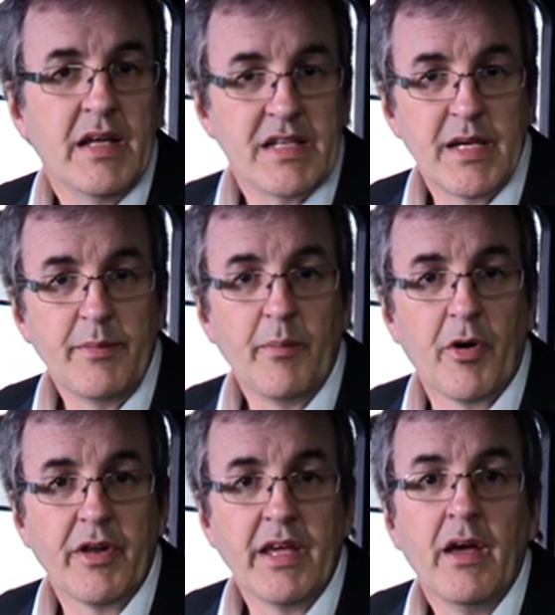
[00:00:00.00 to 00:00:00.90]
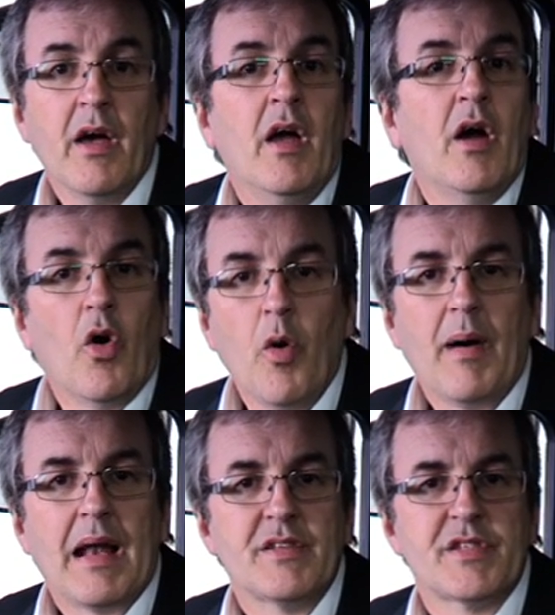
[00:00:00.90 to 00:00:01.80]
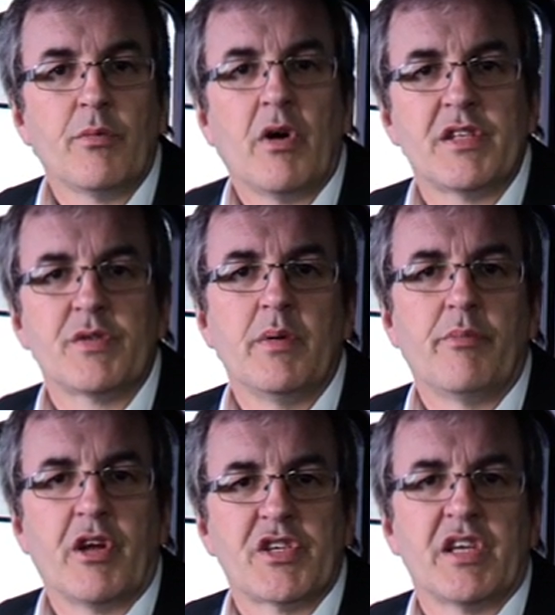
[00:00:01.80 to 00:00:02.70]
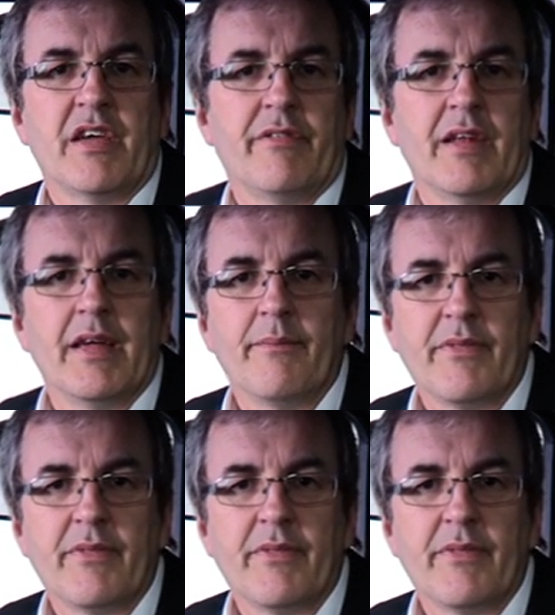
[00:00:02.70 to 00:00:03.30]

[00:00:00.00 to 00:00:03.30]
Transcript: tip the body, or balance the wide sweep brush safely,